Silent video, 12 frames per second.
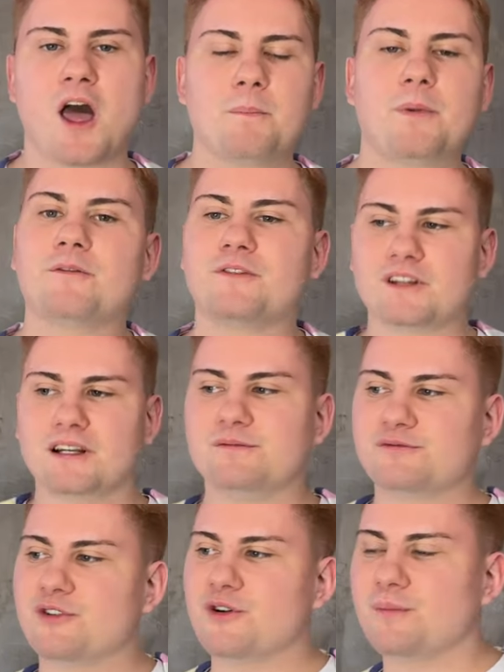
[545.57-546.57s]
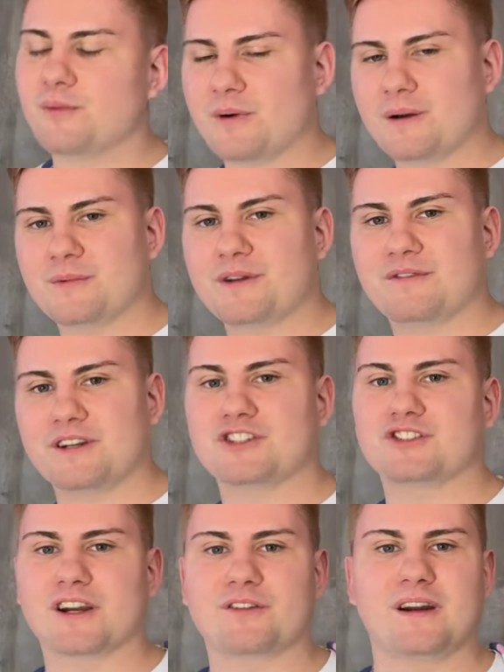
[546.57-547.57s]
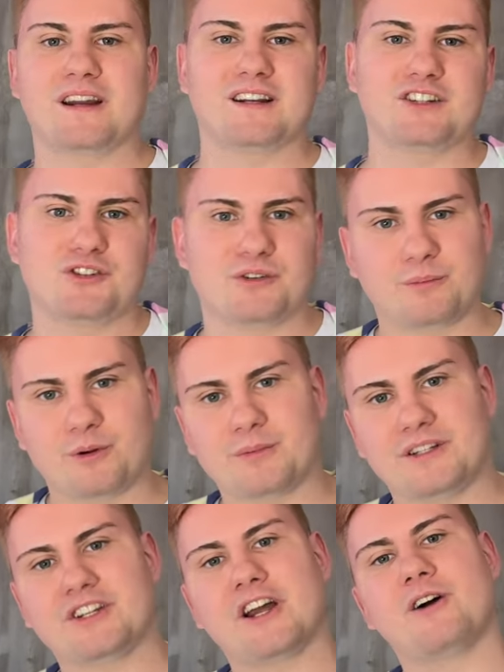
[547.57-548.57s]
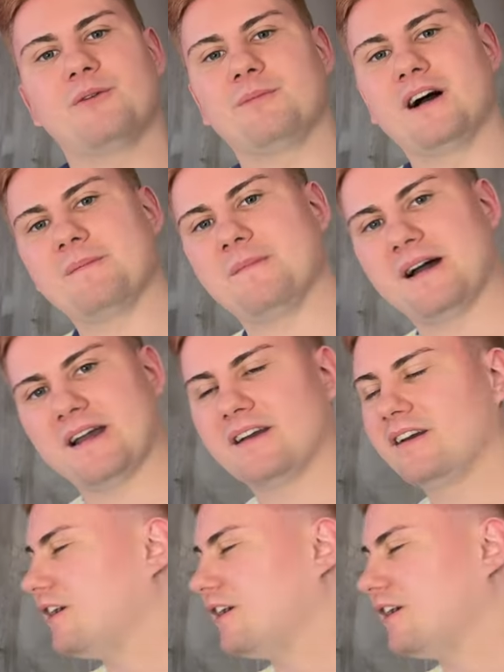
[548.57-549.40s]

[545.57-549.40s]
but for the living room, when we finished decorating, as you can probably tell by my